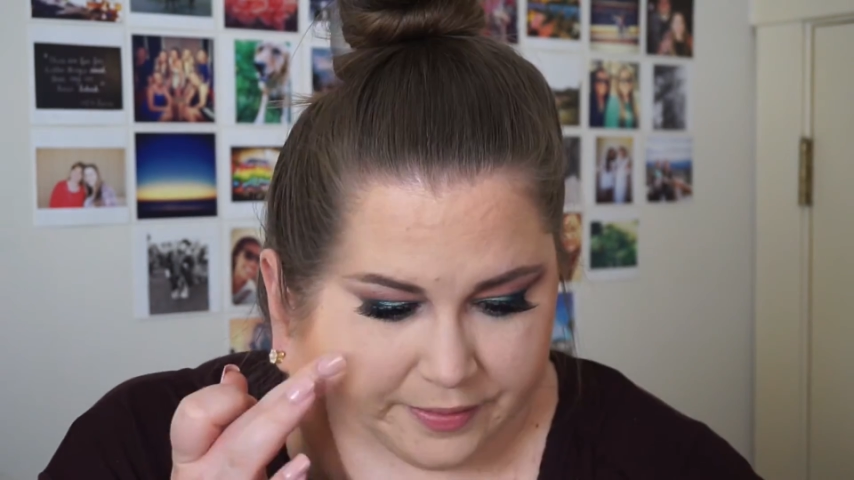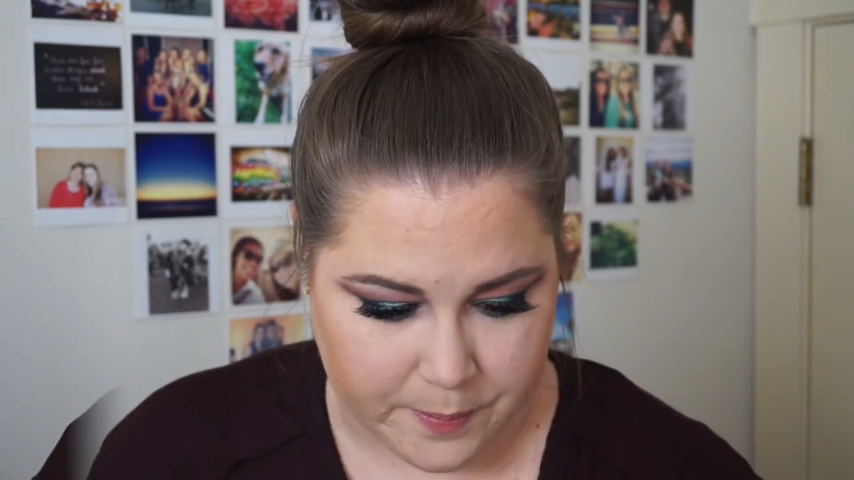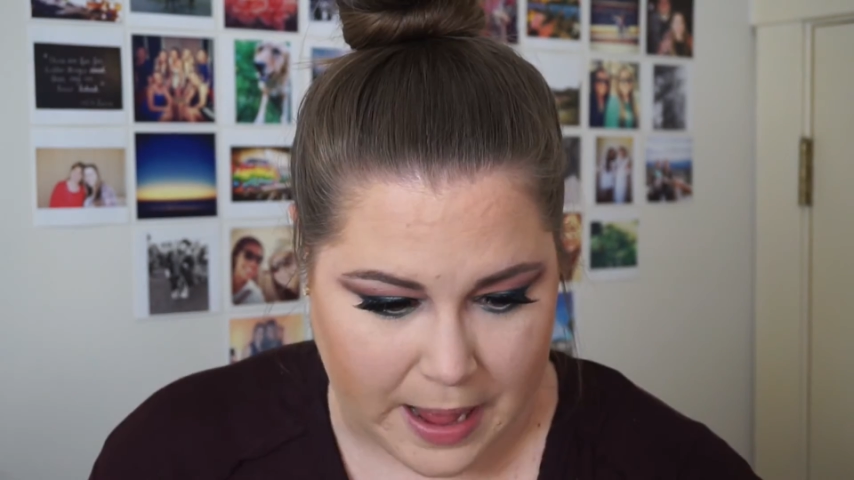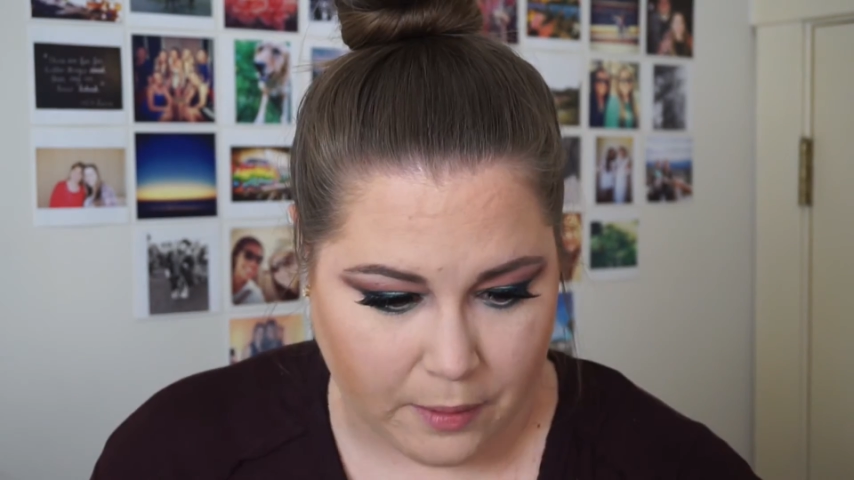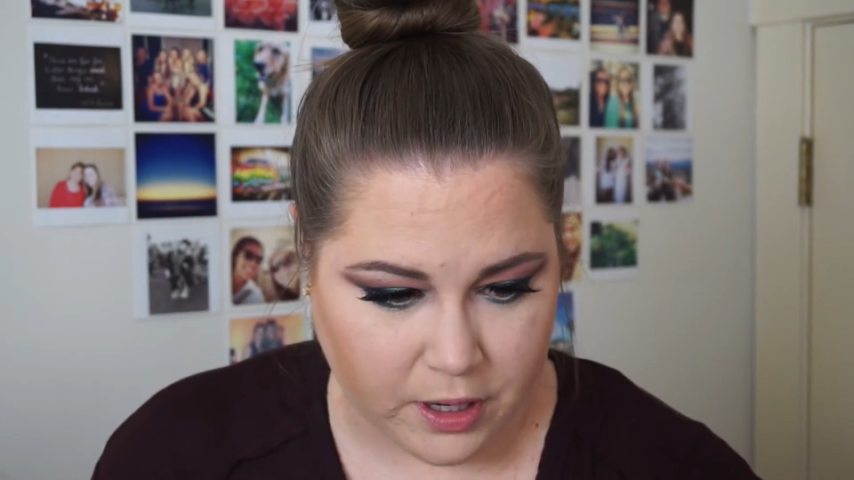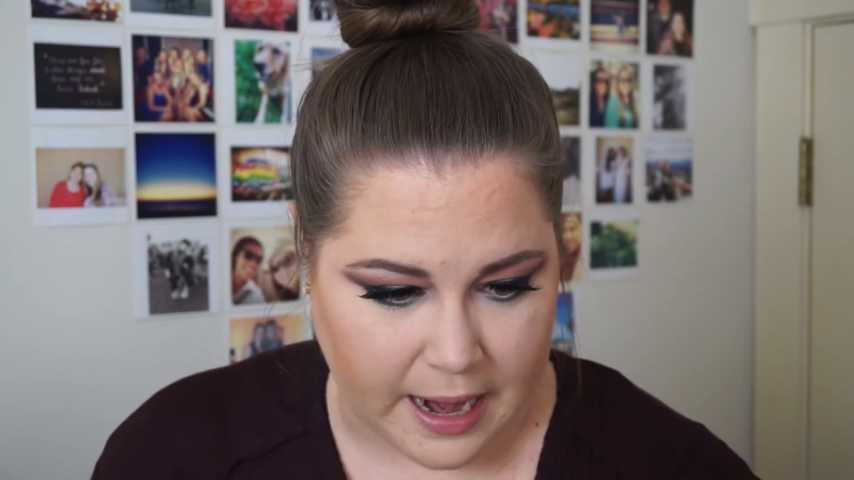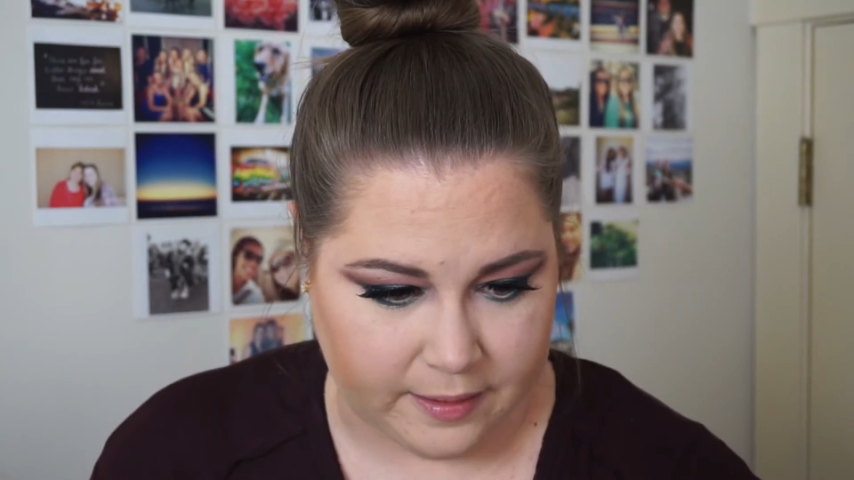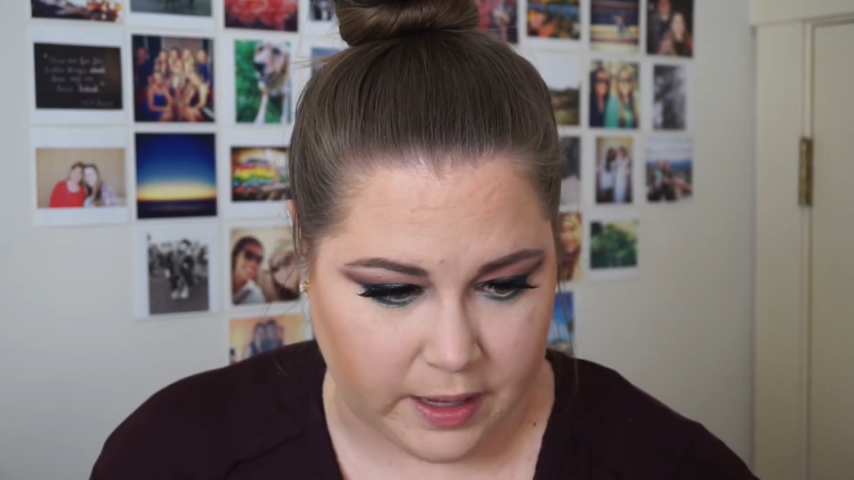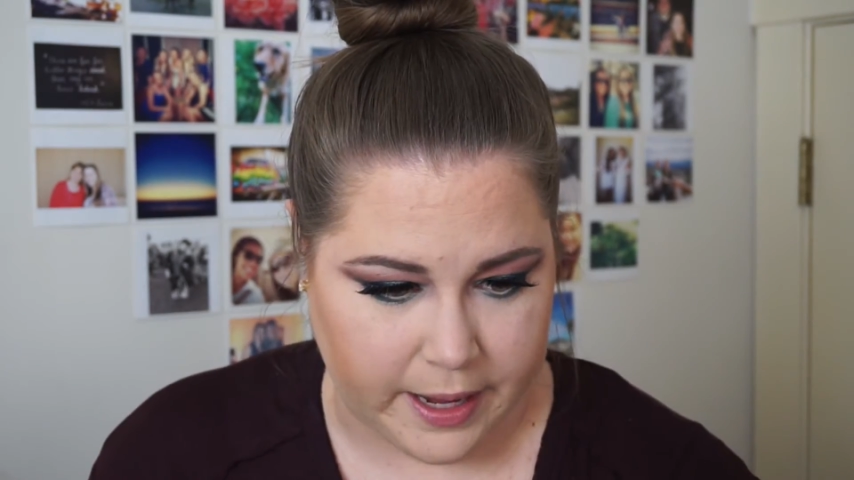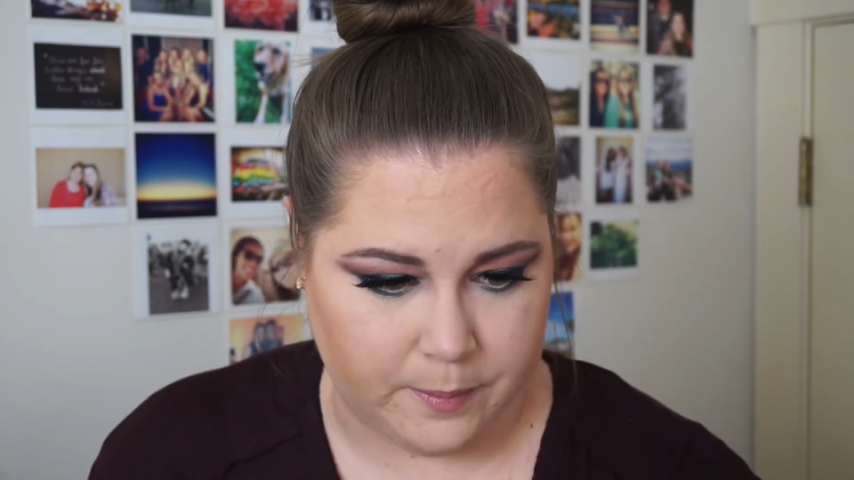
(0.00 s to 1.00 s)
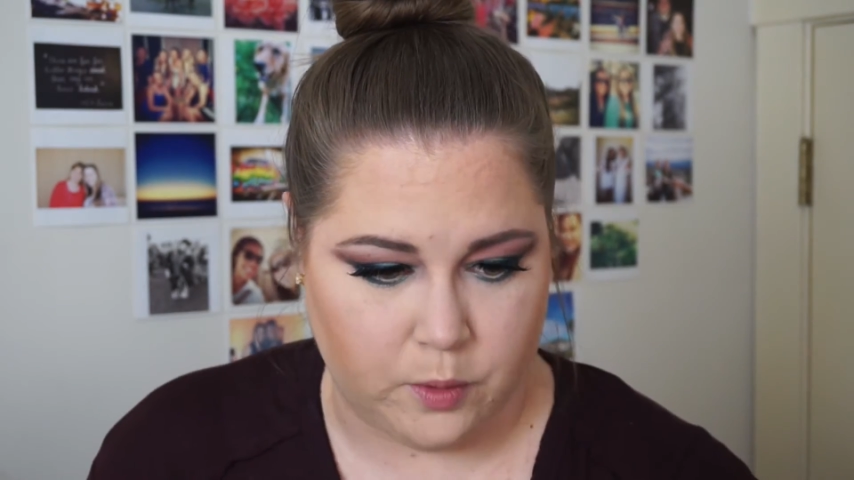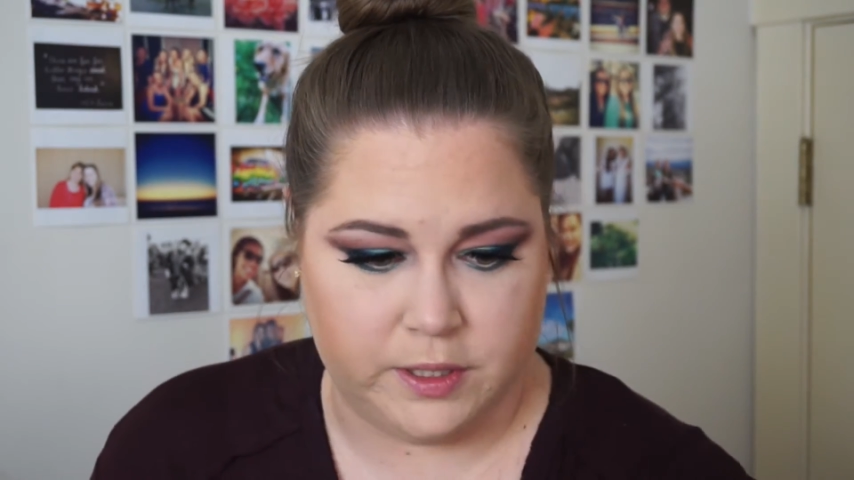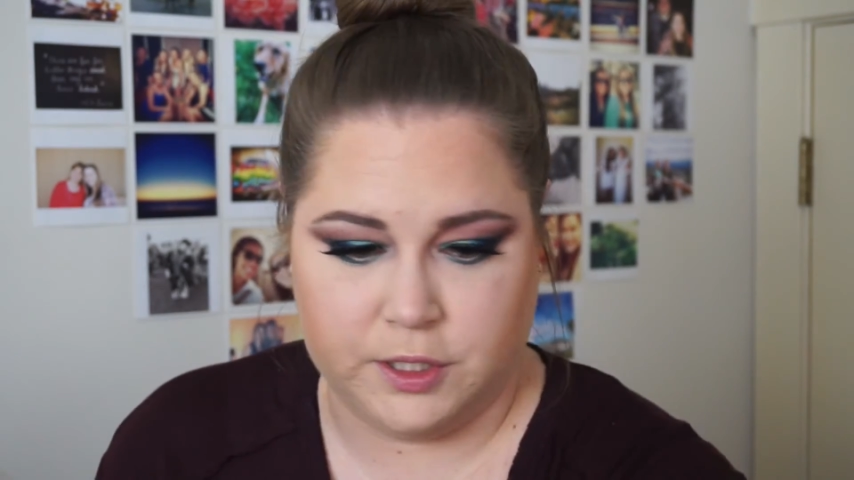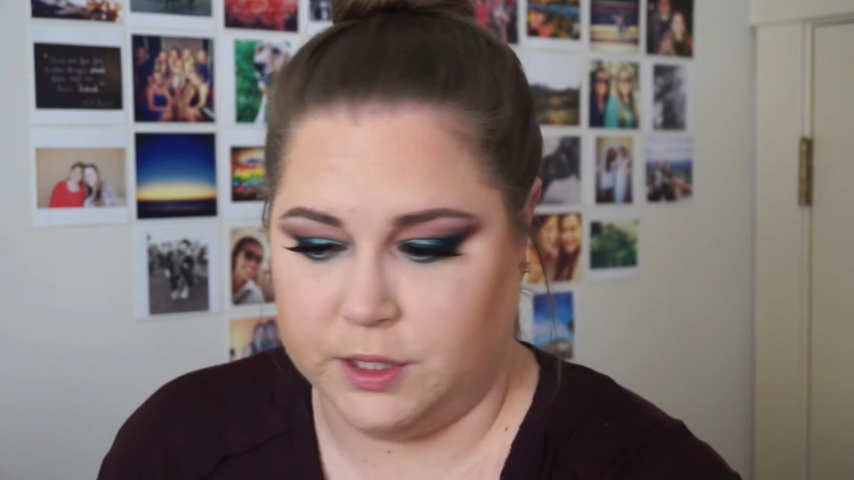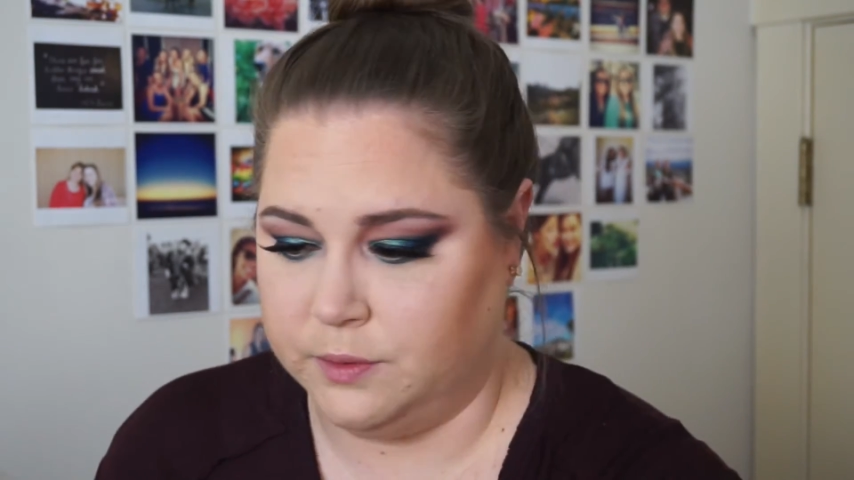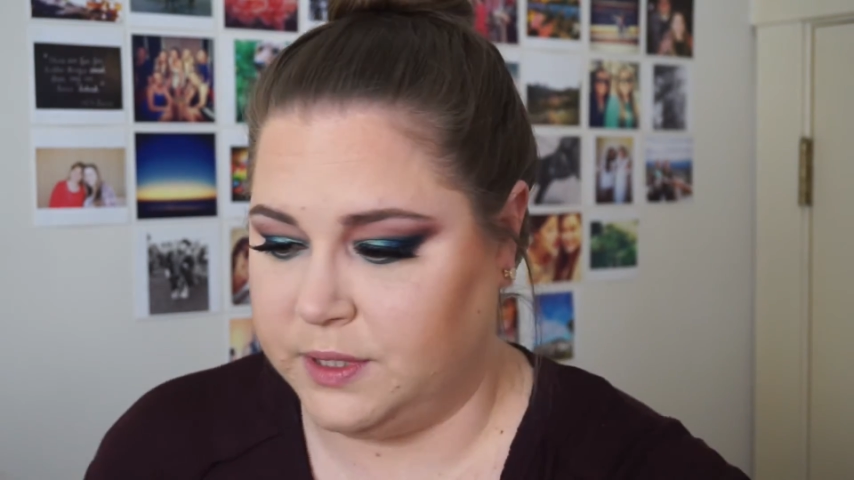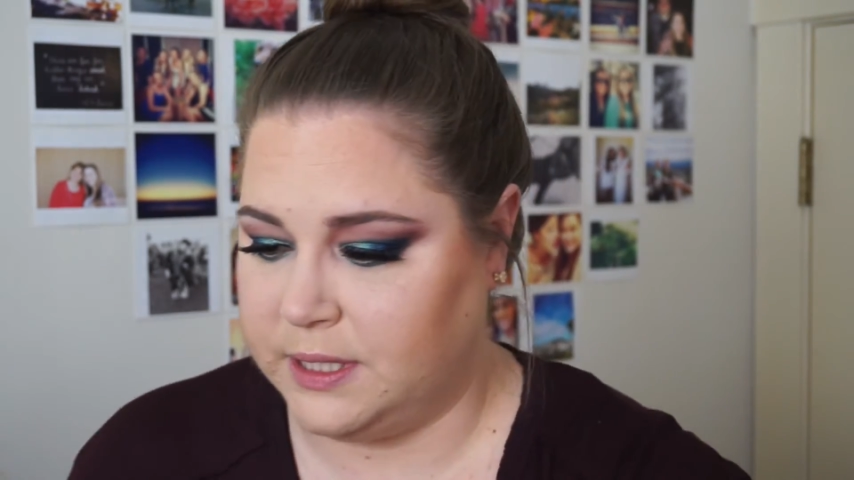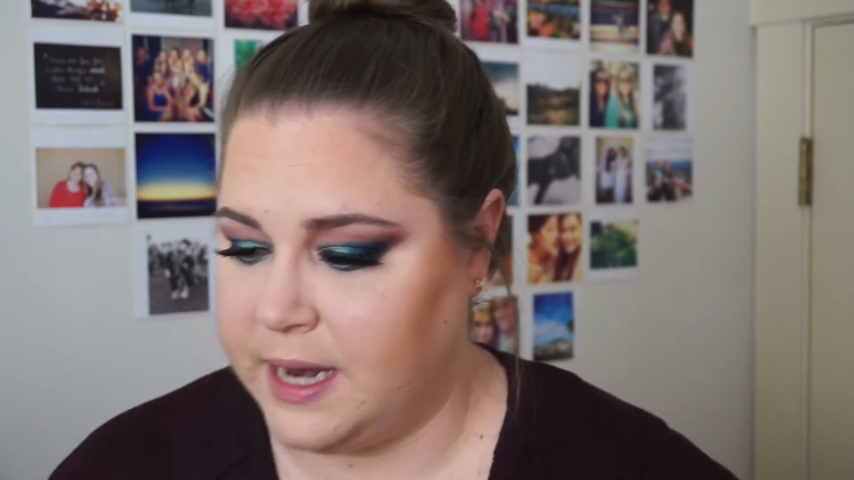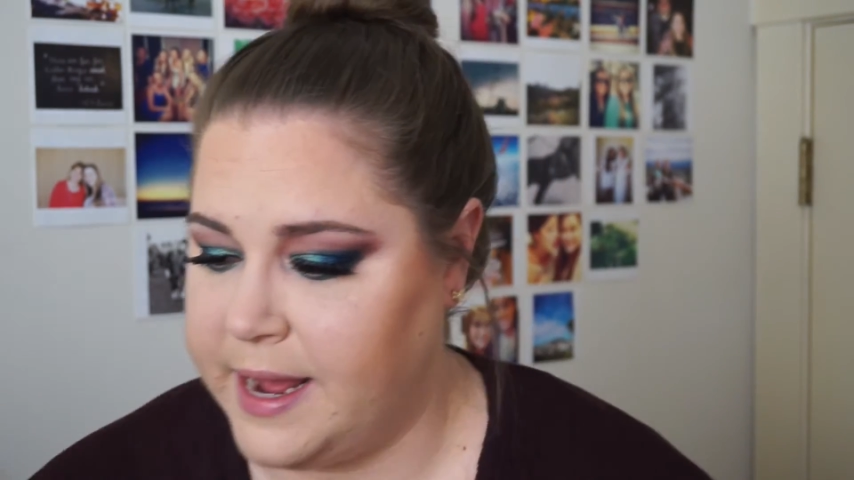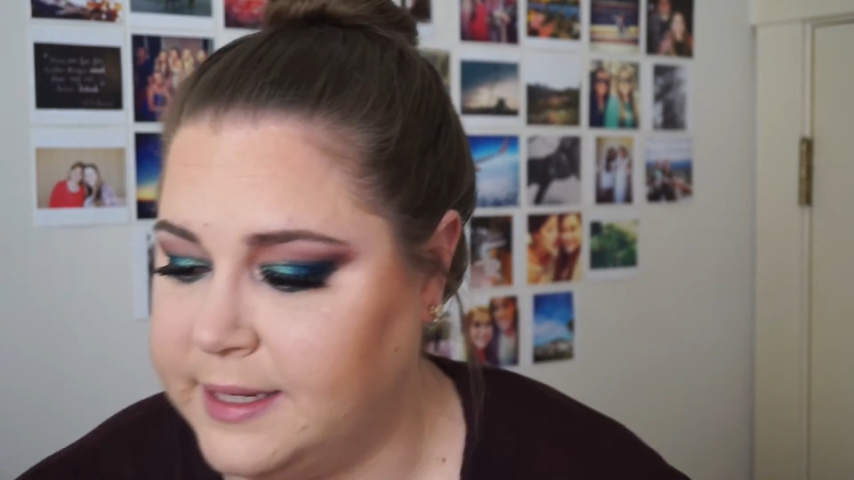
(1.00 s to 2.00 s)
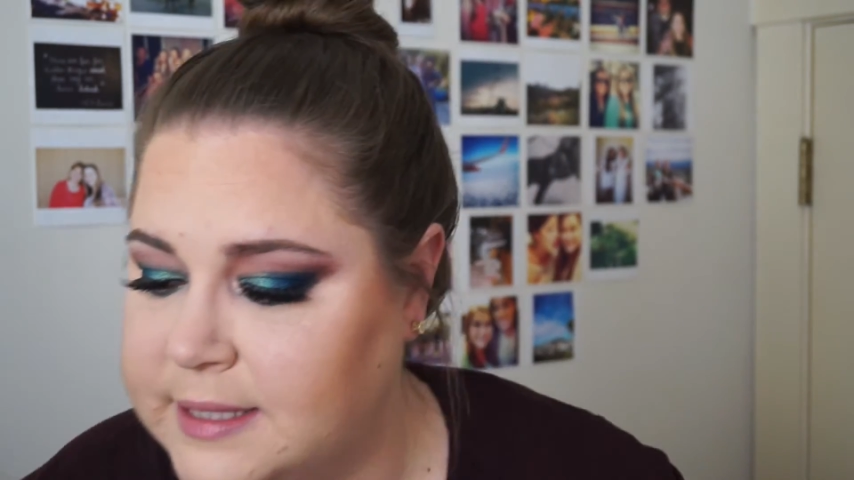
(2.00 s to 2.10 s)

And the powder highlight I'm going to use today